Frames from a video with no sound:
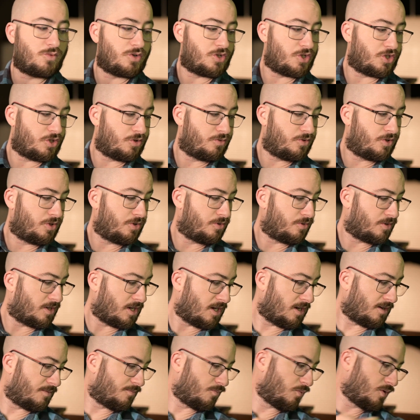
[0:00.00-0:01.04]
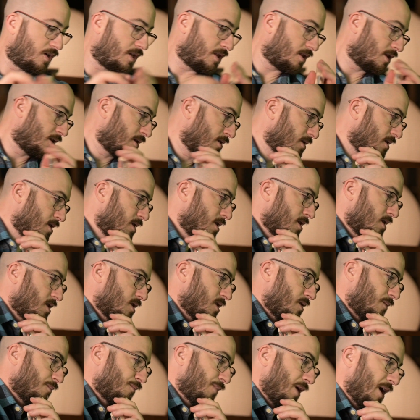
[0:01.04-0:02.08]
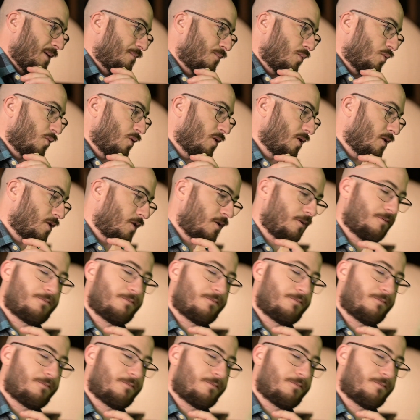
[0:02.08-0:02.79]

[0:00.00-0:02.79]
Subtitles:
which you do come with some paperwork